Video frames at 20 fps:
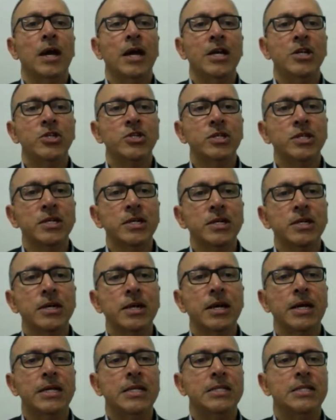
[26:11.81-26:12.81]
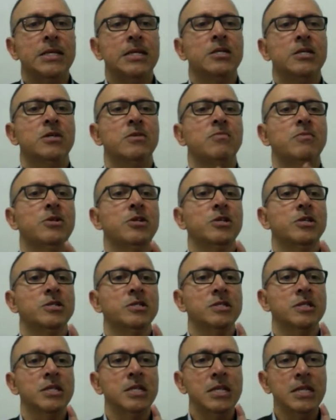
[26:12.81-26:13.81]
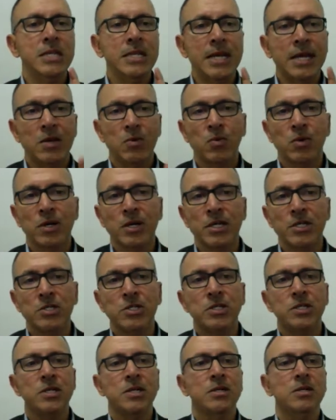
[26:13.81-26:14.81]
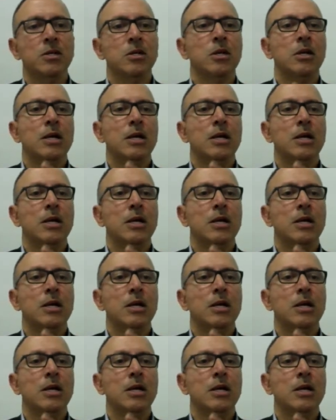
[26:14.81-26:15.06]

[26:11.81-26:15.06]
engineer and telecommunications network engineer.